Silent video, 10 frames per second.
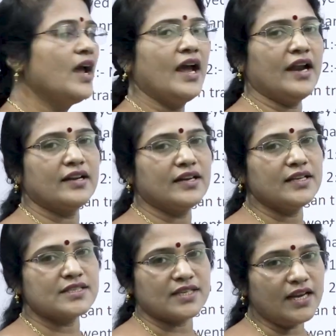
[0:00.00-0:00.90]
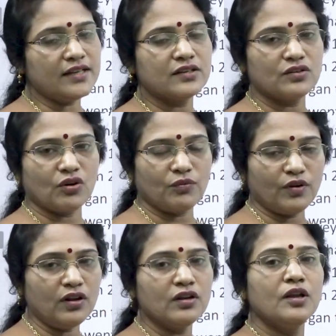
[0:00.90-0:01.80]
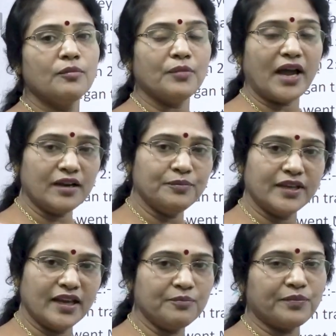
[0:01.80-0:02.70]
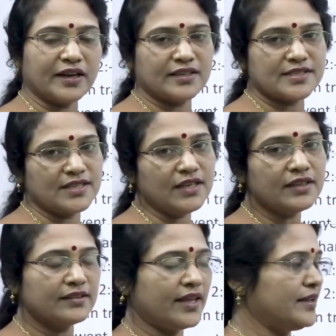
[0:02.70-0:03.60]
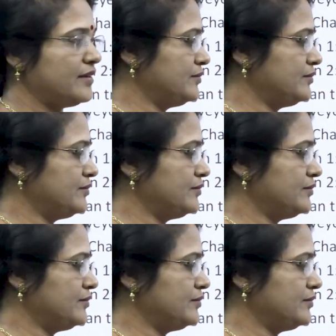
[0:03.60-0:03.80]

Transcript: and reached at Dover and began practicing there.